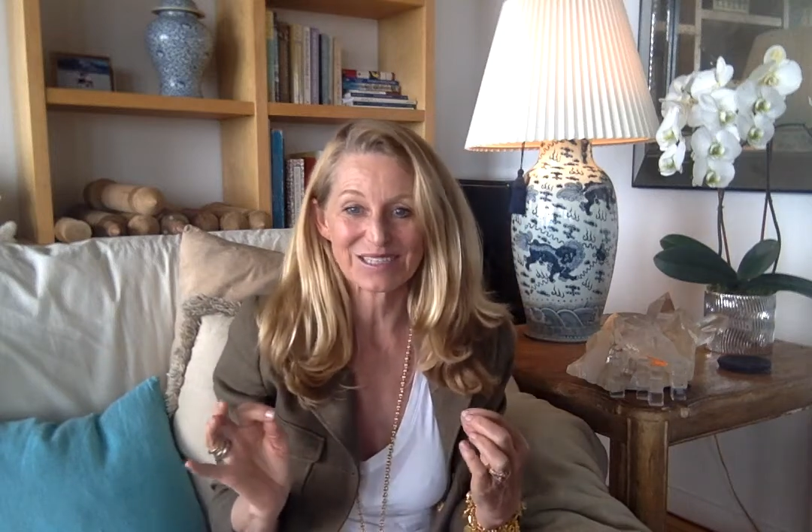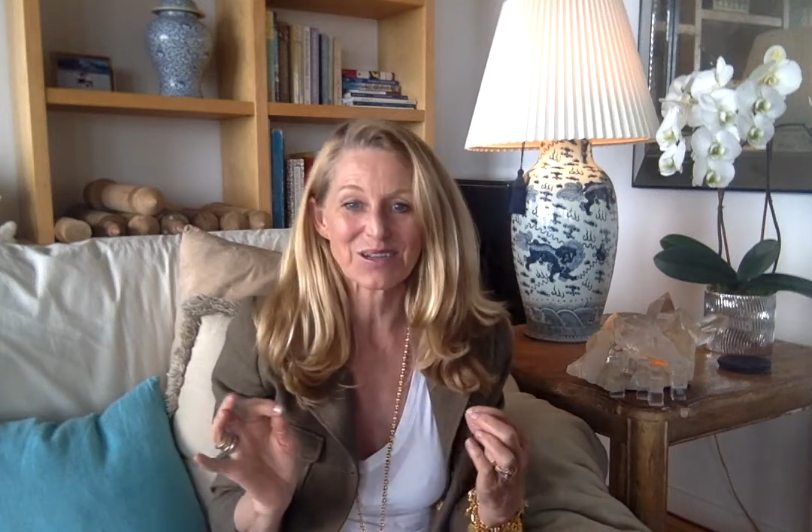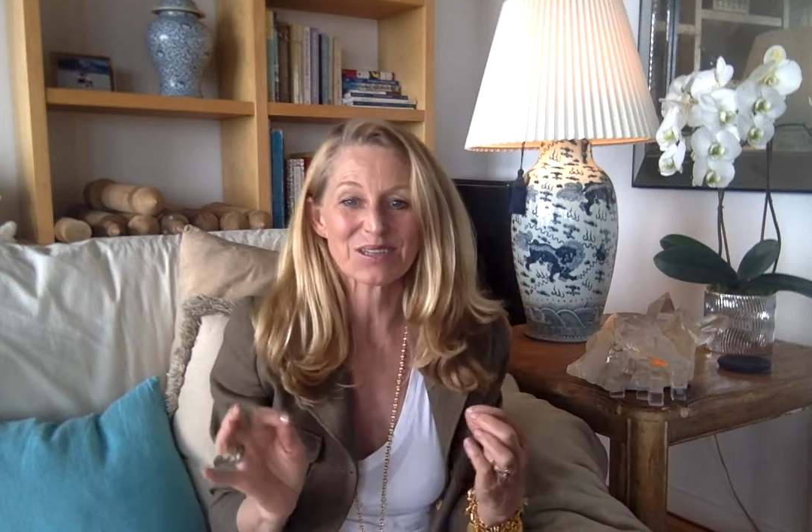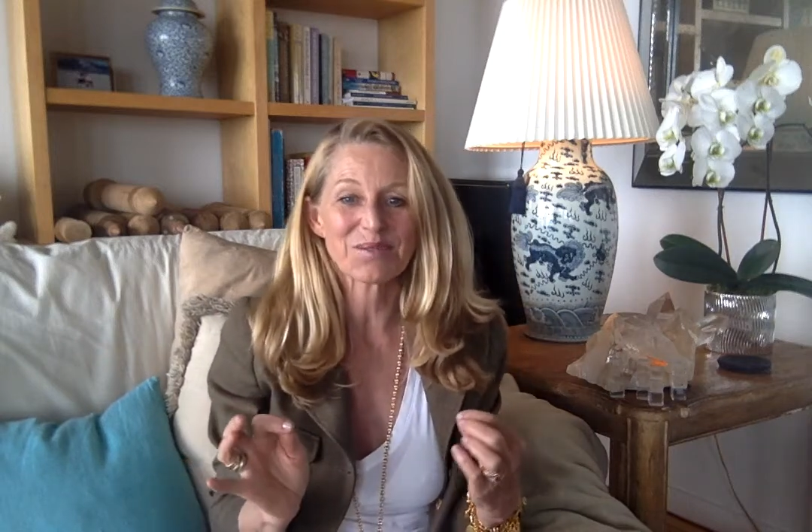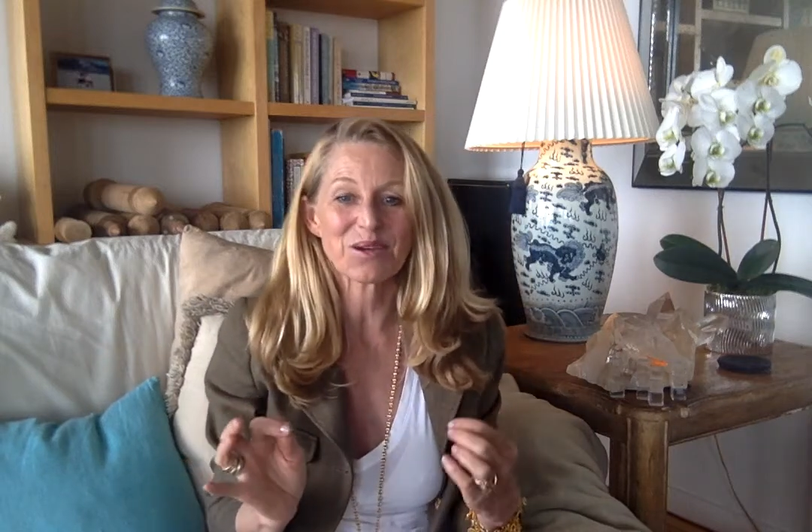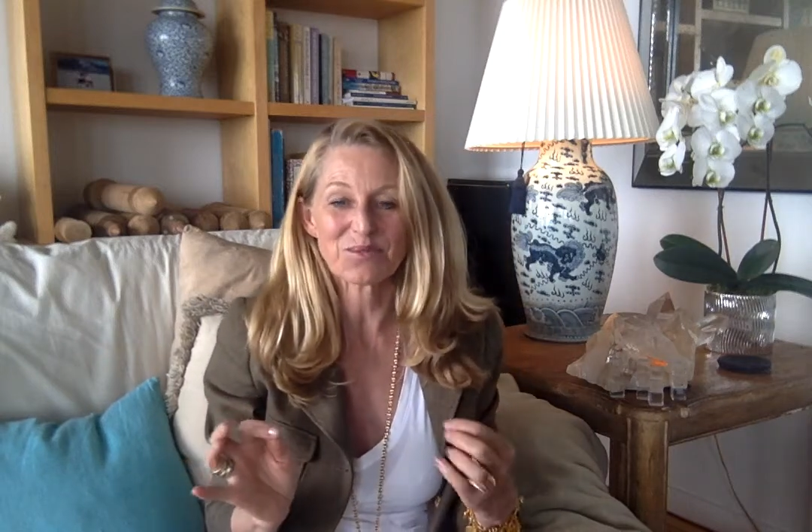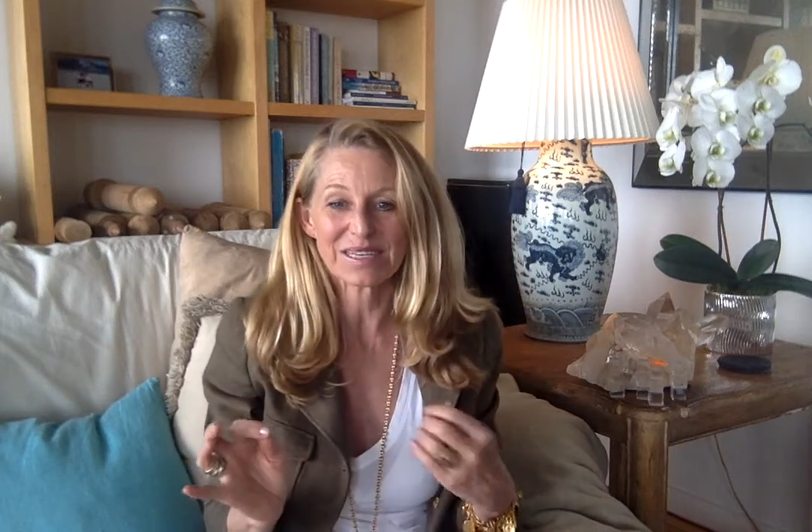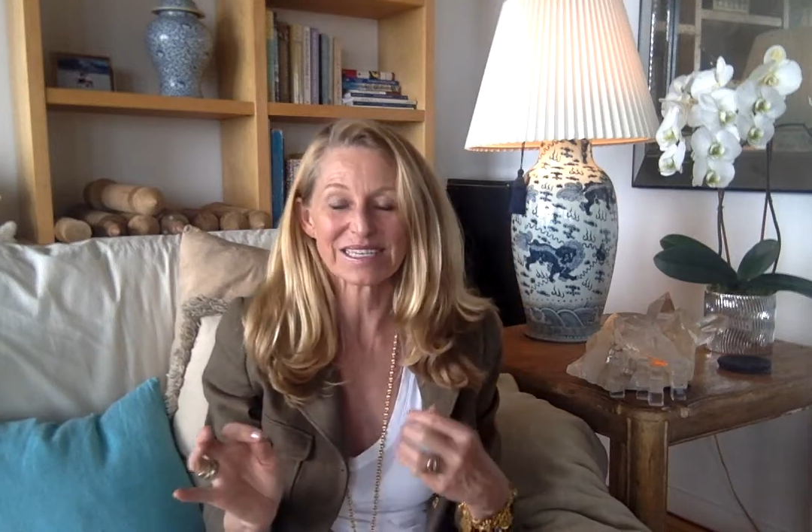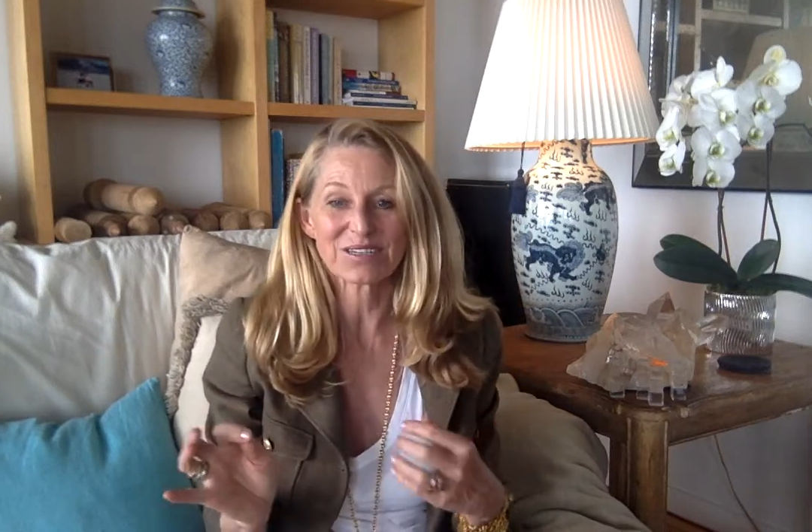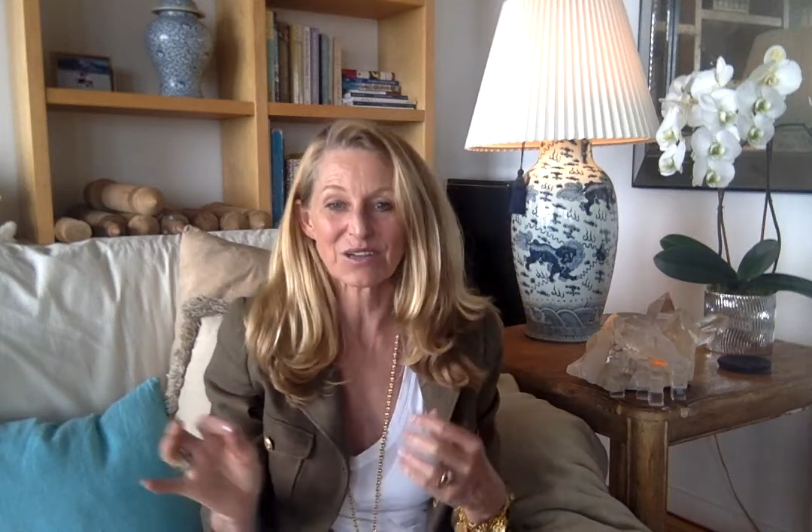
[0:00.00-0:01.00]
It's all about
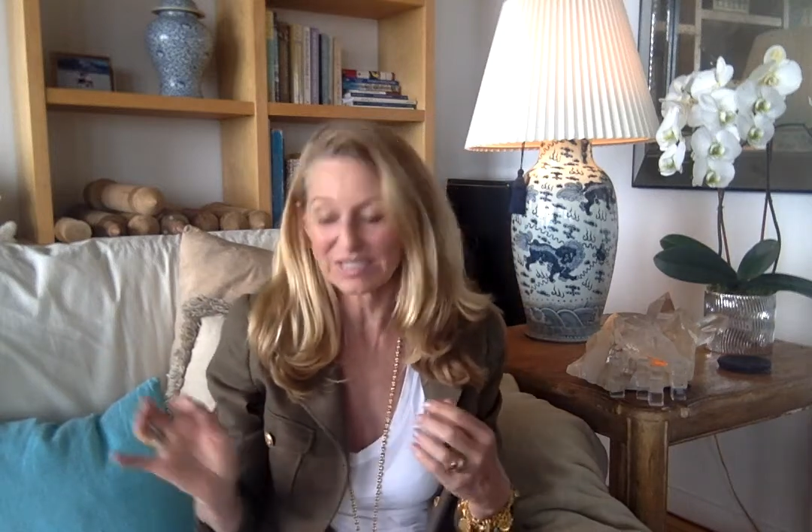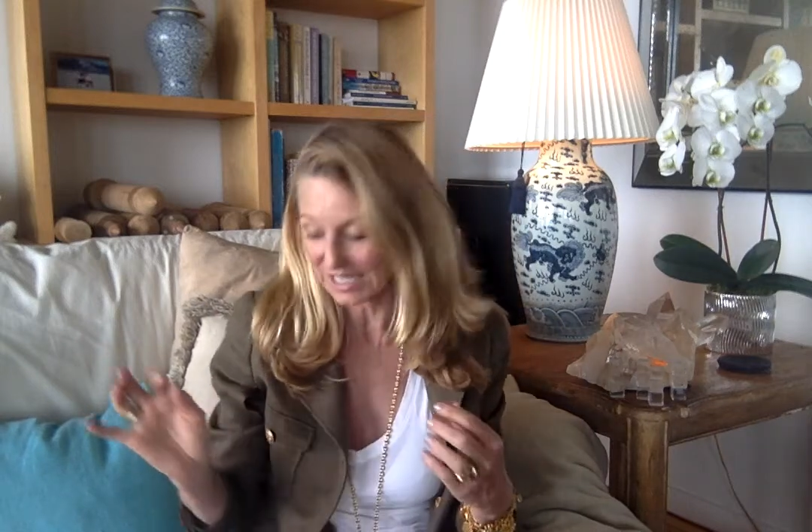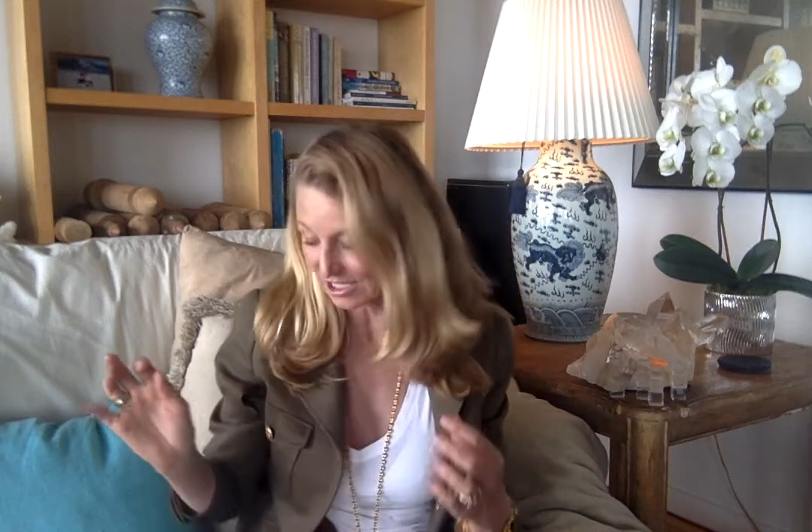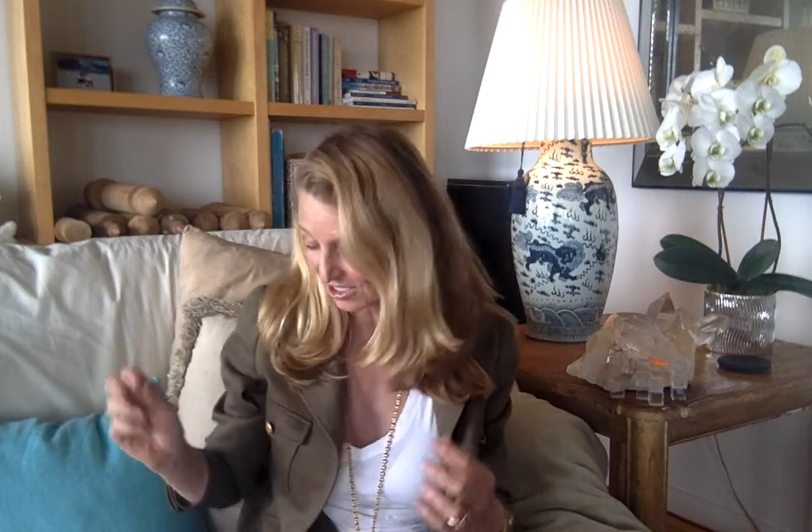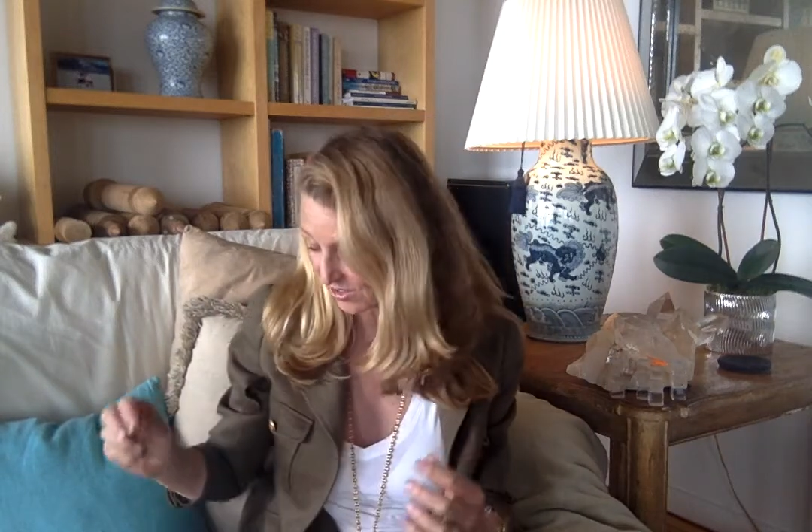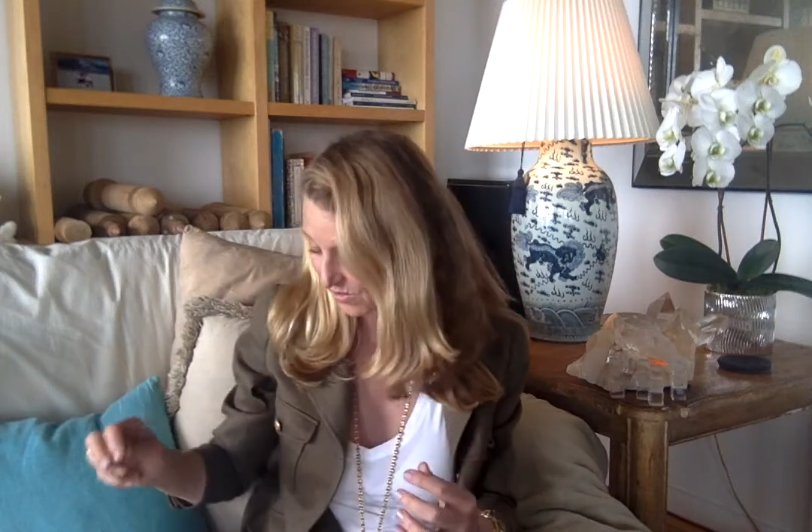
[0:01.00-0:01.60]
resonant causation,